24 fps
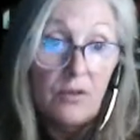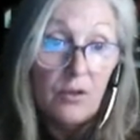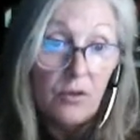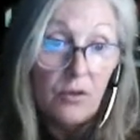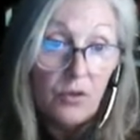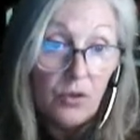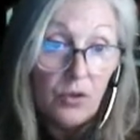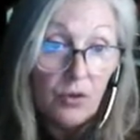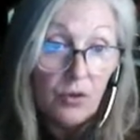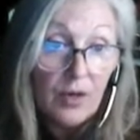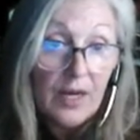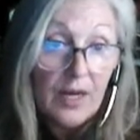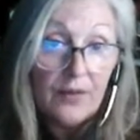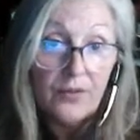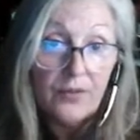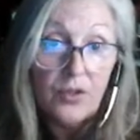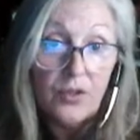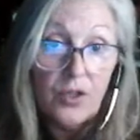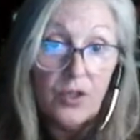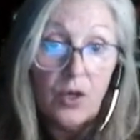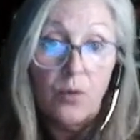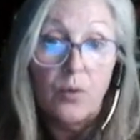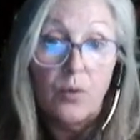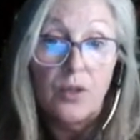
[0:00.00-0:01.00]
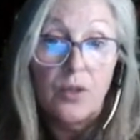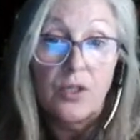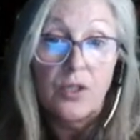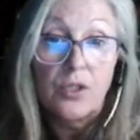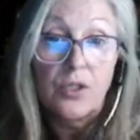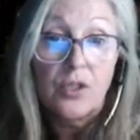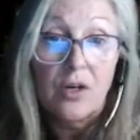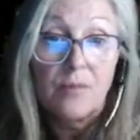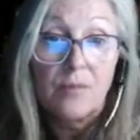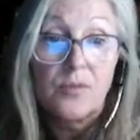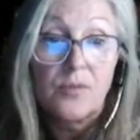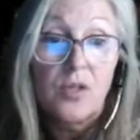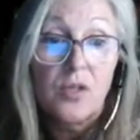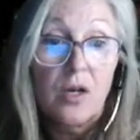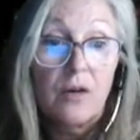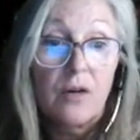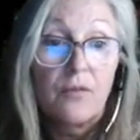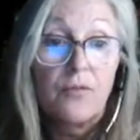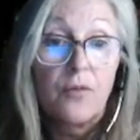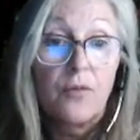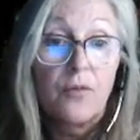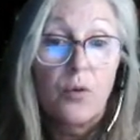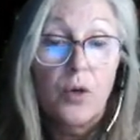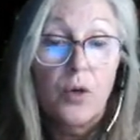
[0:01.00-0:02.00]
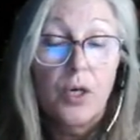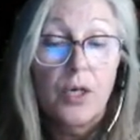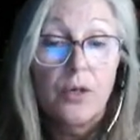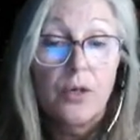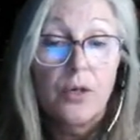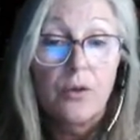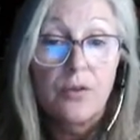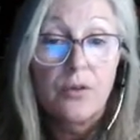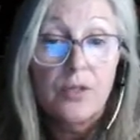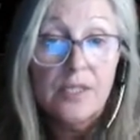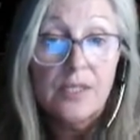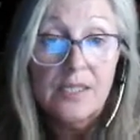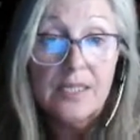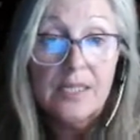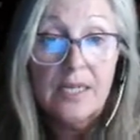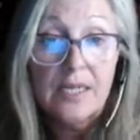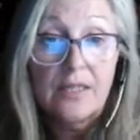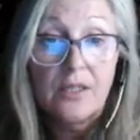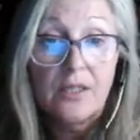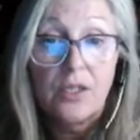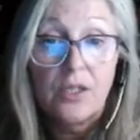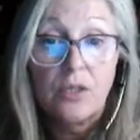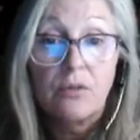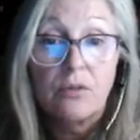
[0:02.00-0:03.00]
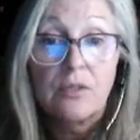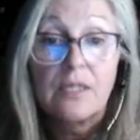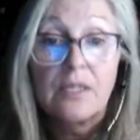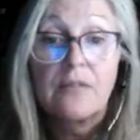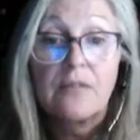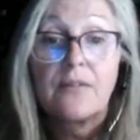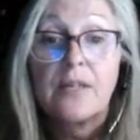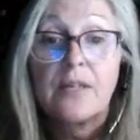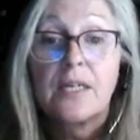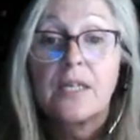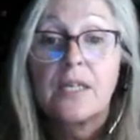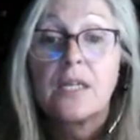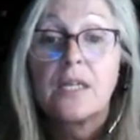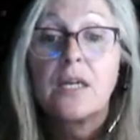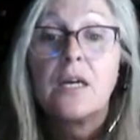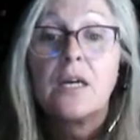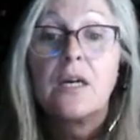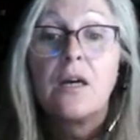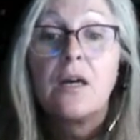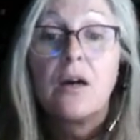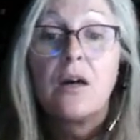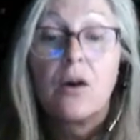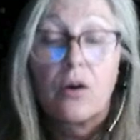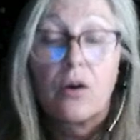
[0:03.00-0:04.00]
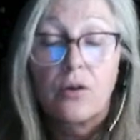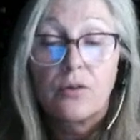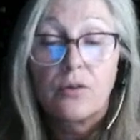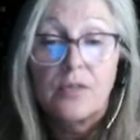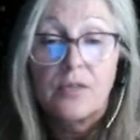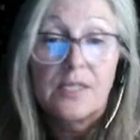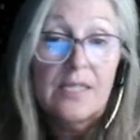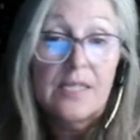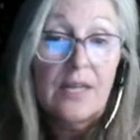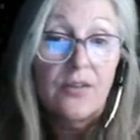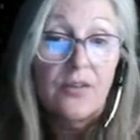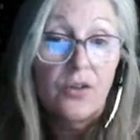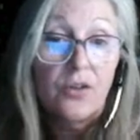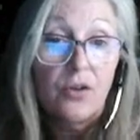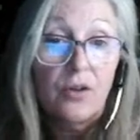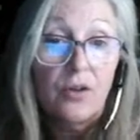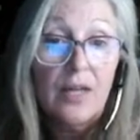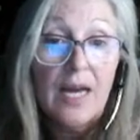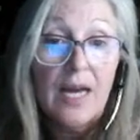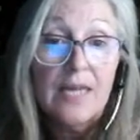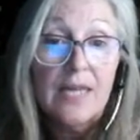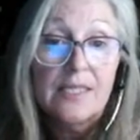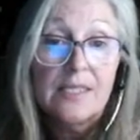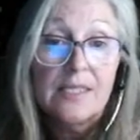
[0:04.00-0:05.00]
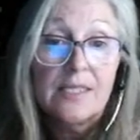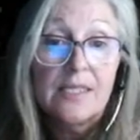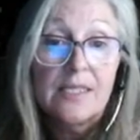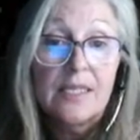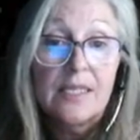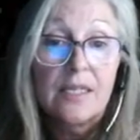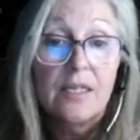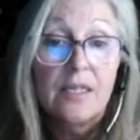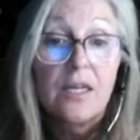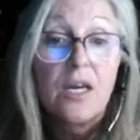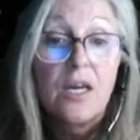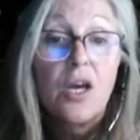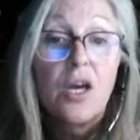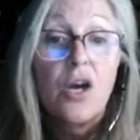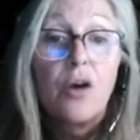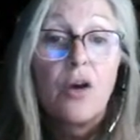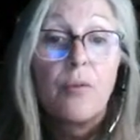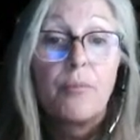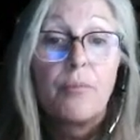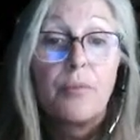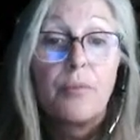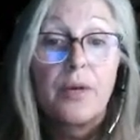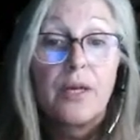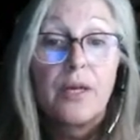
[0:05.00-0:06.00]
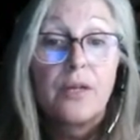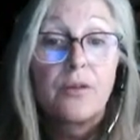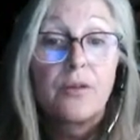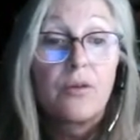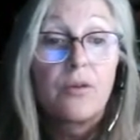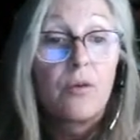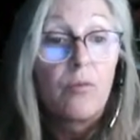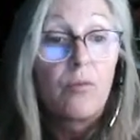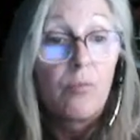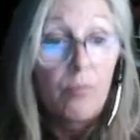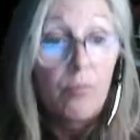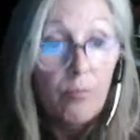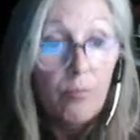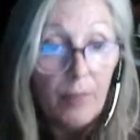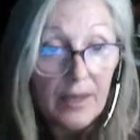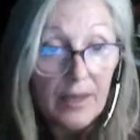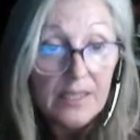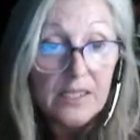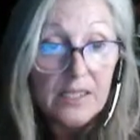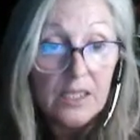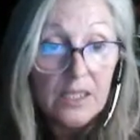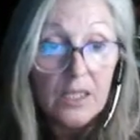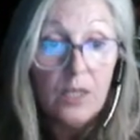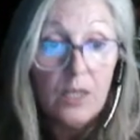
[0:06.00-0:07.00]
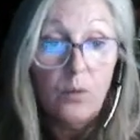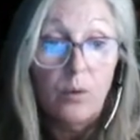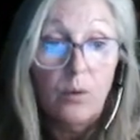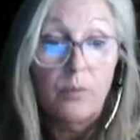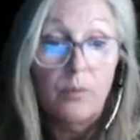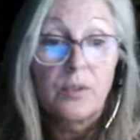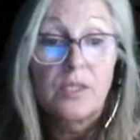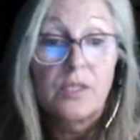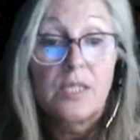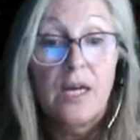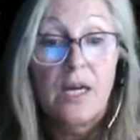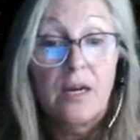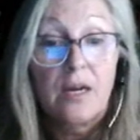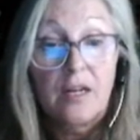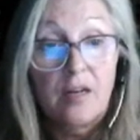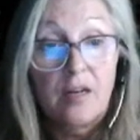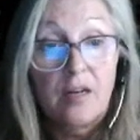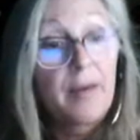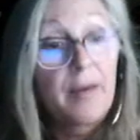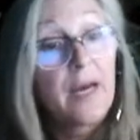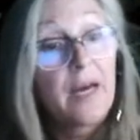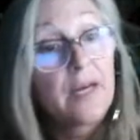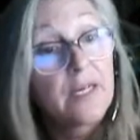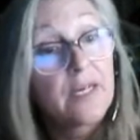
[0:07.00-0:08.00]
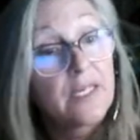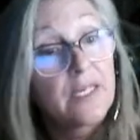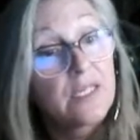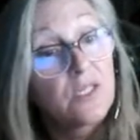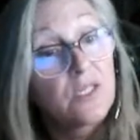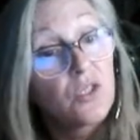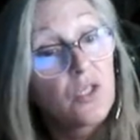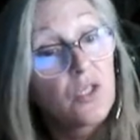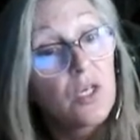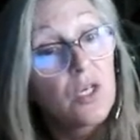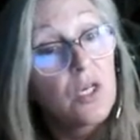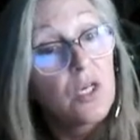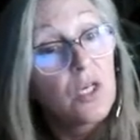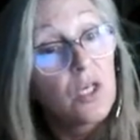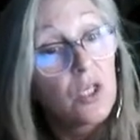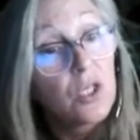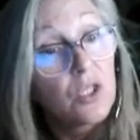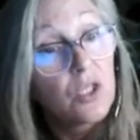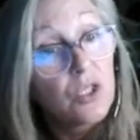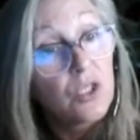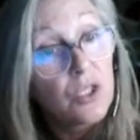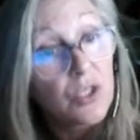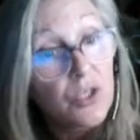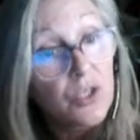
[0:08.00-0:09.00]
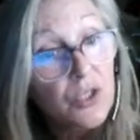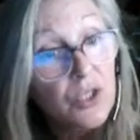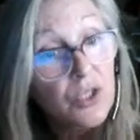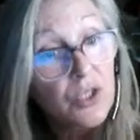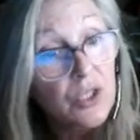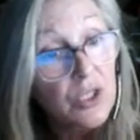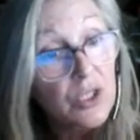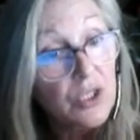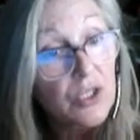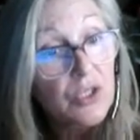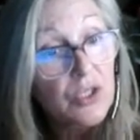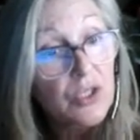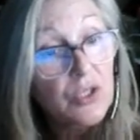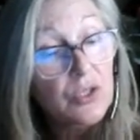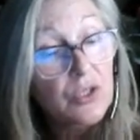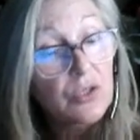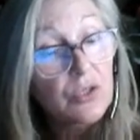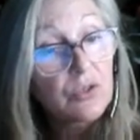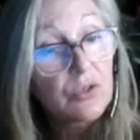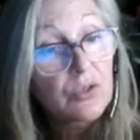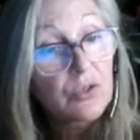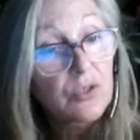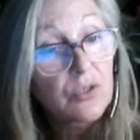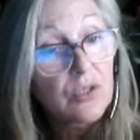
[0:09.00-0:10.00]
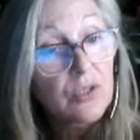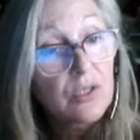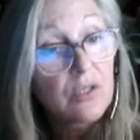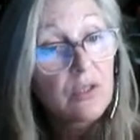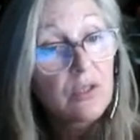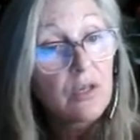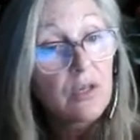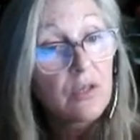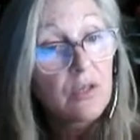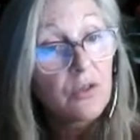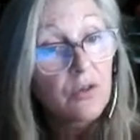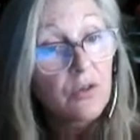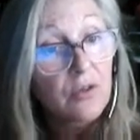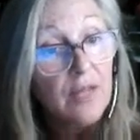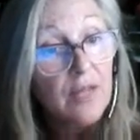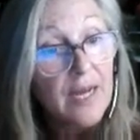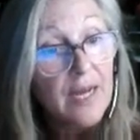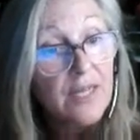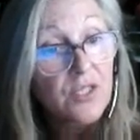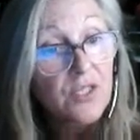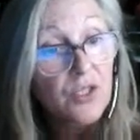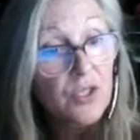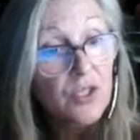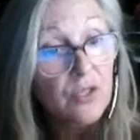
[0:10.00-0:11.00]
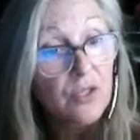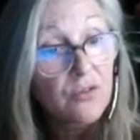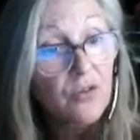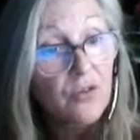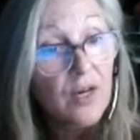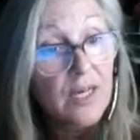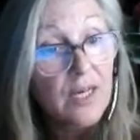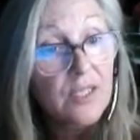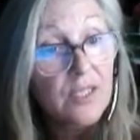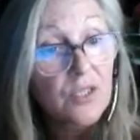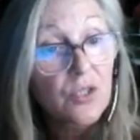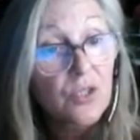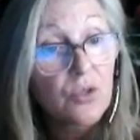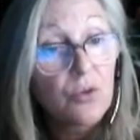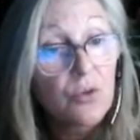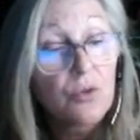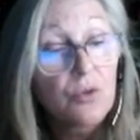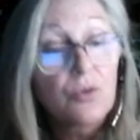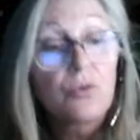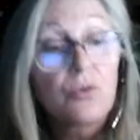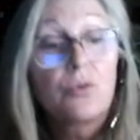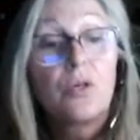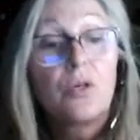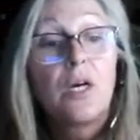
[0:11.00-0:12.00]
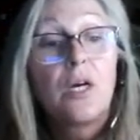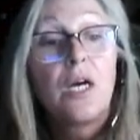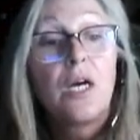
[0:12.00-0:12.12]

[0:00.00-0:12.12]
You'll have to know what the terms are for the state that you live in or the state that you're licensed in. But basically what we're talking about is during clinicals, your last year of grad school,